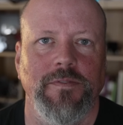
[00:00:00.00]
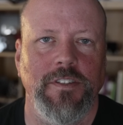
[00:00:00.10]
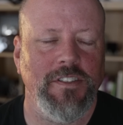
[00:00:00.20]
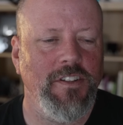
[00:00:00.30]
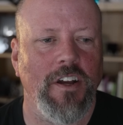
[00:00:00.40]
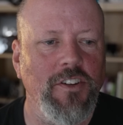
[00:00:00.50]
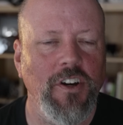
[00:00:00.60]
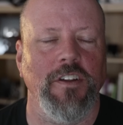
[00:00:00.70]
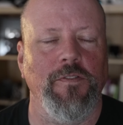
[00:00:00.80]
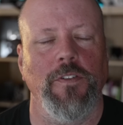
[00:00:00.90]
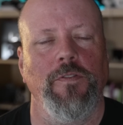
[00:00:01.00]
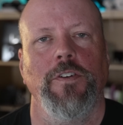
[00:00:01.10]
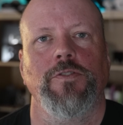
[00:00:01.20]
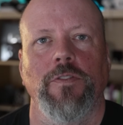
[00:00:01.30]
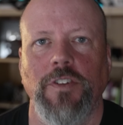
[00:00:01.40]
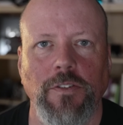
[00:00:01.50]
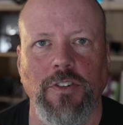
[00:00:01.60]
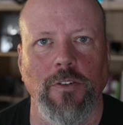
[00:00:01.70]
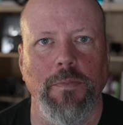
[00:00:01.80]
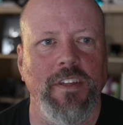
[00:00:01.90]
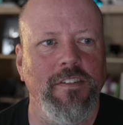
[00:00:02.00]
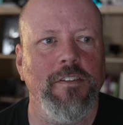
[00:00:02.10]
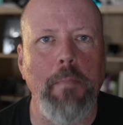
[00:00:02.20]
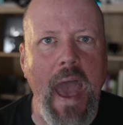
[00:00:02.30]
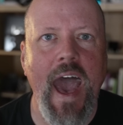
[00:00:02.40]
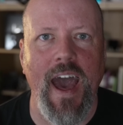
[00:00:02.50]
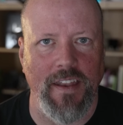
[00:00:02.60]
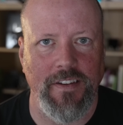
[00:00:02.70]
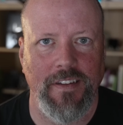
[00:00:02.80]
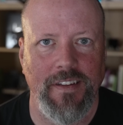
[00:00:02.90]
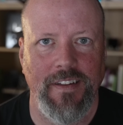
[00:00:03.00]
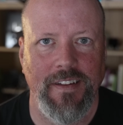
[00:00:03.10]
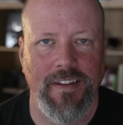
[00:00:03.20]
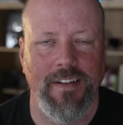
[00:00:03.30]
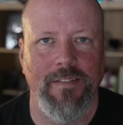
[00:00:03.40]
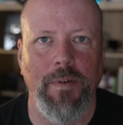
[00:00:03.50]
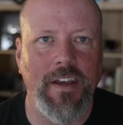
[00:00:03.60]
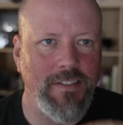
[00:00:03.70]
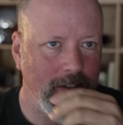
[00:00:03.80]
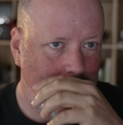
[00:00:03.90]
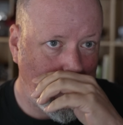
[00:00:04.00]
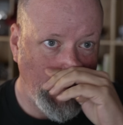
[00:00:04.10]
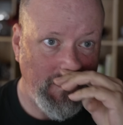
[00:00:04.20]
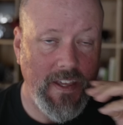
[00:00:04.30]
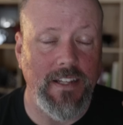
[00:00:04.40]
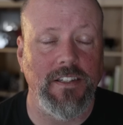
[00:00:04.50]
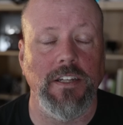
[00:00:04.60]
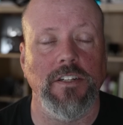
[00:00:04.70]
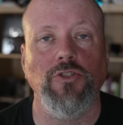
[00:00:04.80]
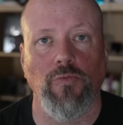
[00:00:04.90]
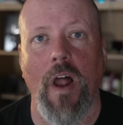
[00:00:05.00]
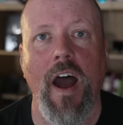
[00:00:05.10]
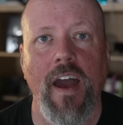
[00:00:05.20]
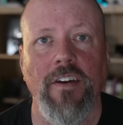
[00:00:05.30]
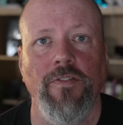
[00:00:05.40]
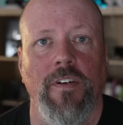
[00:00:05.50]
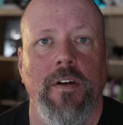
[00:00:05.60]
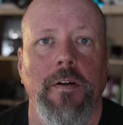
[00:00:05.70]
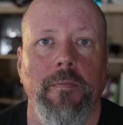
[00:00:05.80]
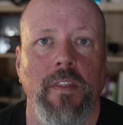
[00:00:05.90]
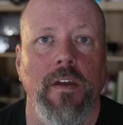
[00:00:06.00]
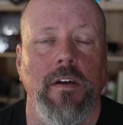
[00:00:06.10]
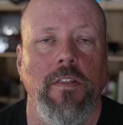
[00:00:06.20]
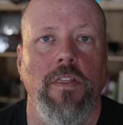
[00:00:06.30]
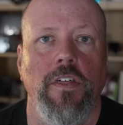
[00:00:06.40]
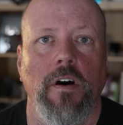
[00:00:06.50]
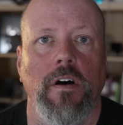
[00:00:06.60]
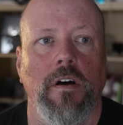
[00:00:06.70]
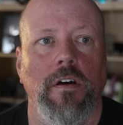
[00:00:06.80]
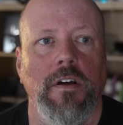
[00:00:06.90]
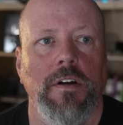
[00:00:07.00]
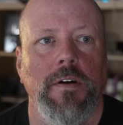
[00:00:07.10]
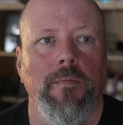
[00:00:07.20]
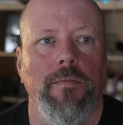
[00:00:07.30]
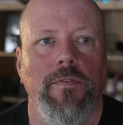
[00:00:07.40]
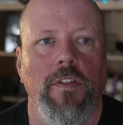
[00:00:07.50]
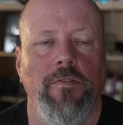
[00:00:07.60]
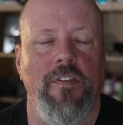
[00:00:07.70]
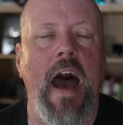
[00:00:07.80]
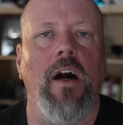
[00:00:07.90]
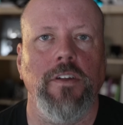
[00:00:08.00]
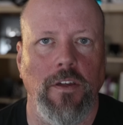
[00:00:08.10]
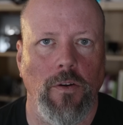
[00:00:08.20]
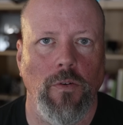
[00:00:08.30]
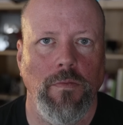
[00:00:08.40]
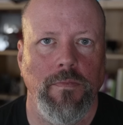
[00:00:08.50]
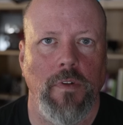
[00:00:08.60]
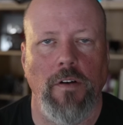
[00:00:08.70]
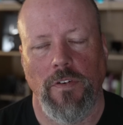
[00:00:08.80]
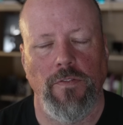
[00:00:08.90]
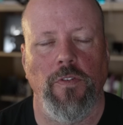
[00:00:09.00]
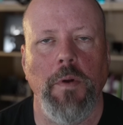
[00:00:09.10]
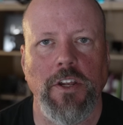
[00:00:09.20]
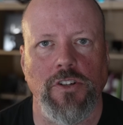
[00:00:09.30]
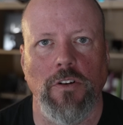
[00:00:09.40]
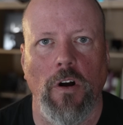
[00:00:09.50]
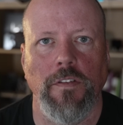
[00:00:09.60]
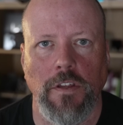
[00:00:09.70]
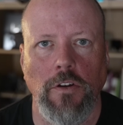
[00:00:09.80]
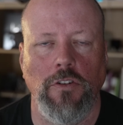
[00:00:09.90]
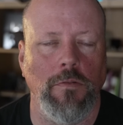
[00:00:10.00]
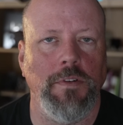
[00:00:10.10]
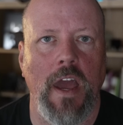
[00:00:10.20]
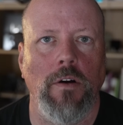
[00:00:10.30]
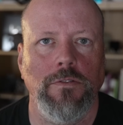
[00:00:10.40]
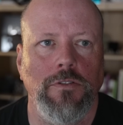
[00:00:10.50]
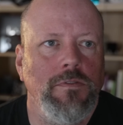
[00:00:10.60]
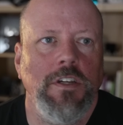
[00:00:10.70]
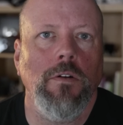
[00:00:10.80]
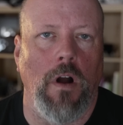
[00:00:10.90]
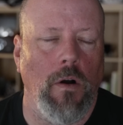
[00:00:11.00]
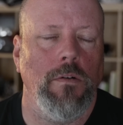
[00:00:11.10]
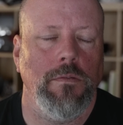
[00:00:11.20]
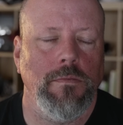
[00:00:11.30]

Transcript: This is not good for the future of YouTube. This is bad because it is is going to drive the the value of information on the YouTube down to zero.